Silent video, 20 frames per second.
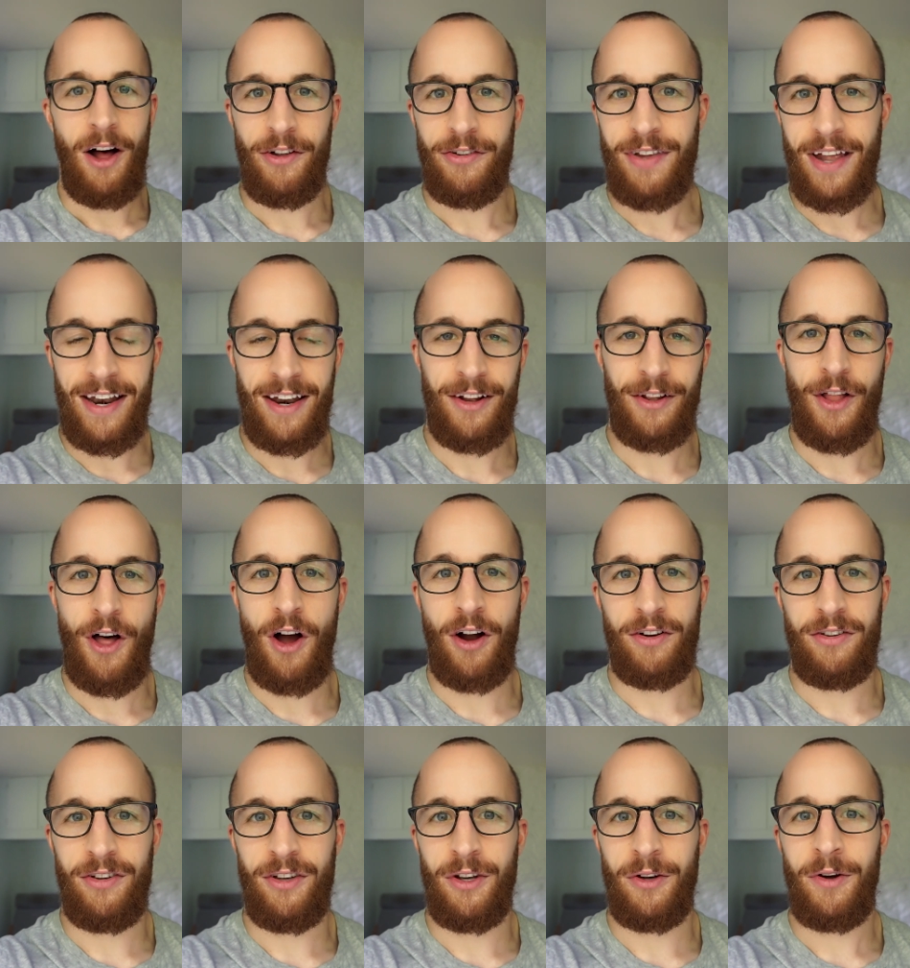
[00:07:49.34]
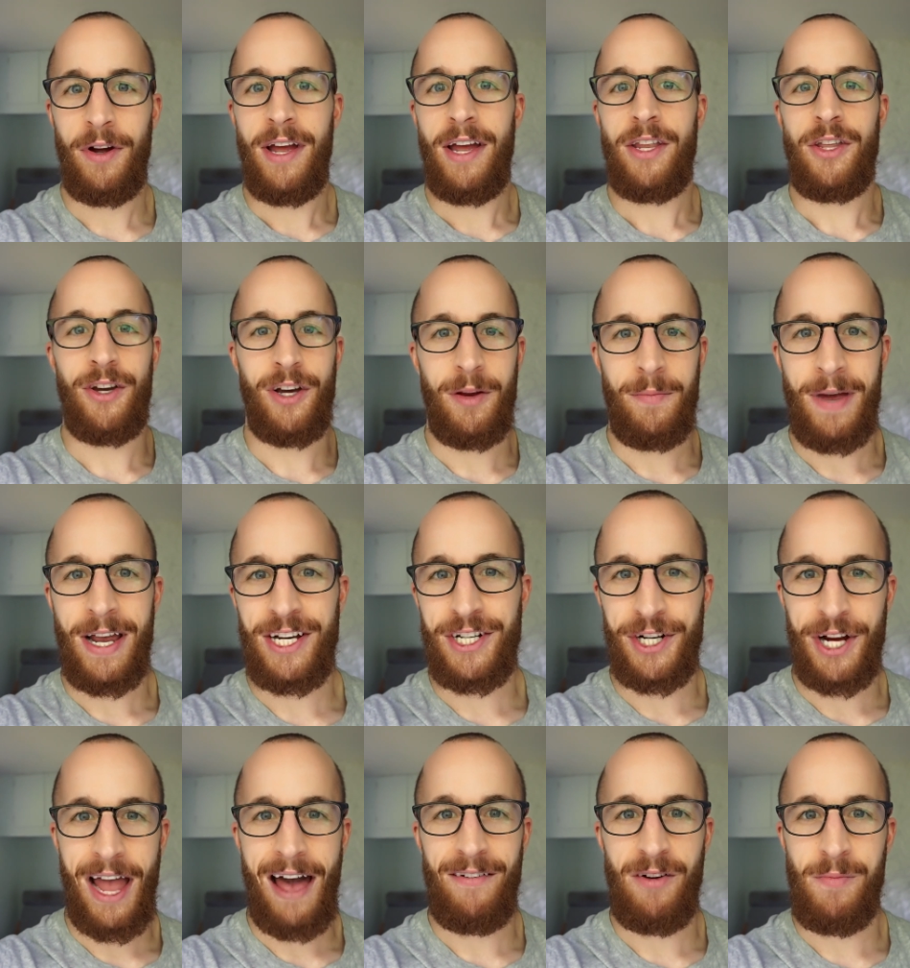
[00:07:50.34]
I'll send it along to you. You can make
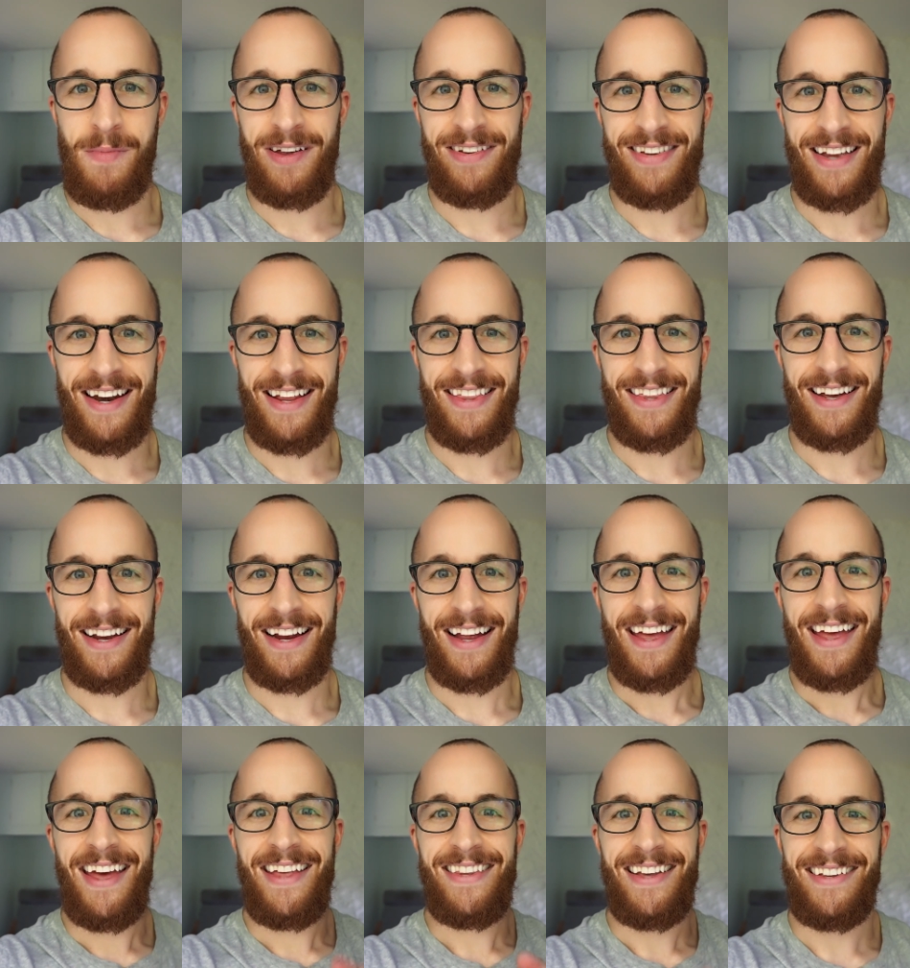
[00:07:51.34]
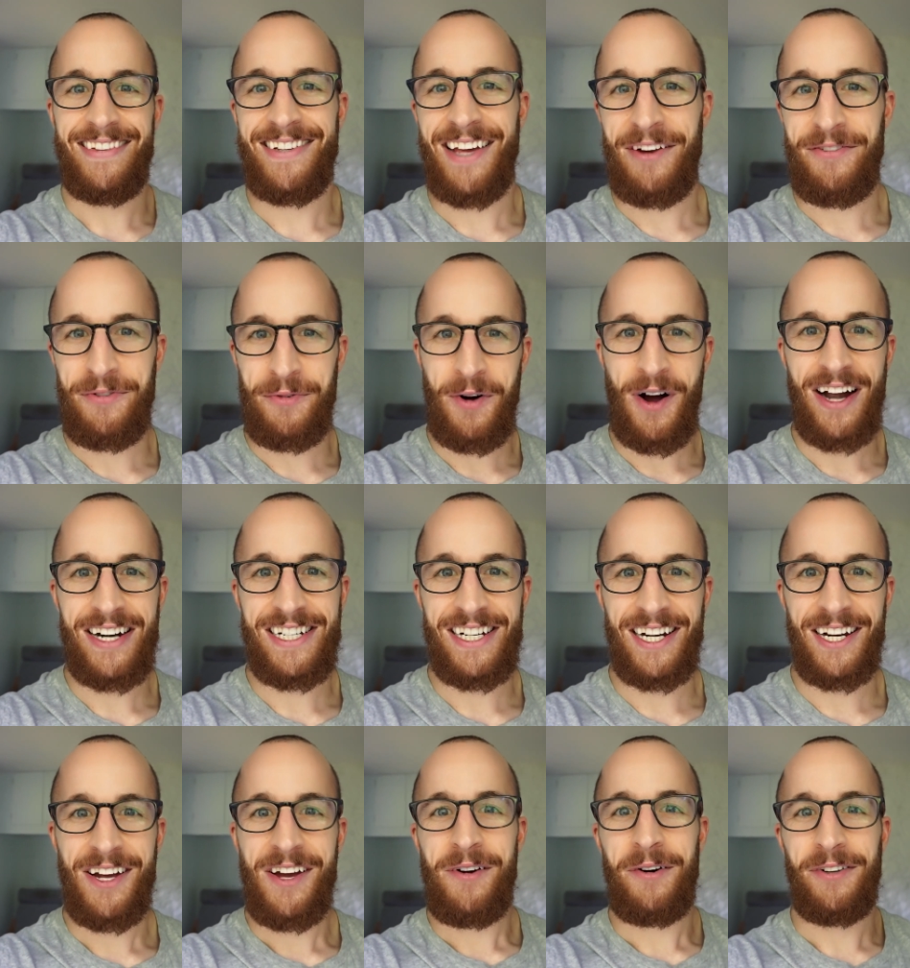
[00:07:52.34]
sure you haven't missed anything. Thanks again for
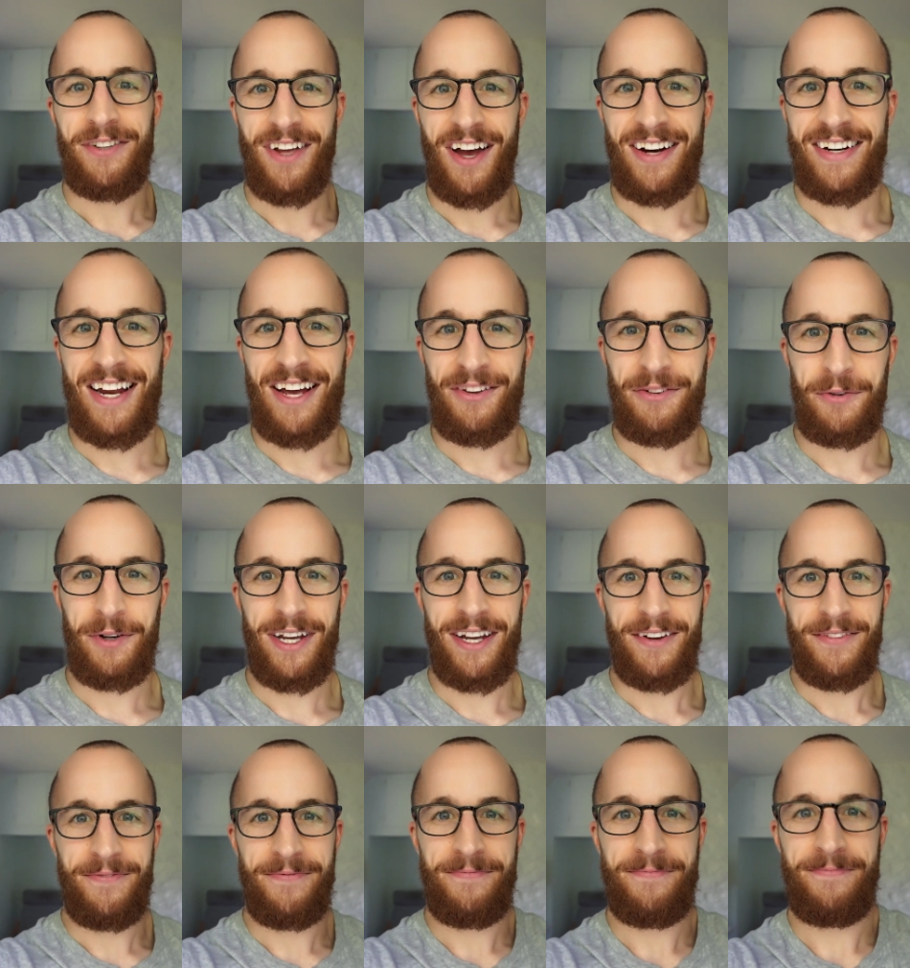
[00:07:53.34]
watching. We'll talk next week.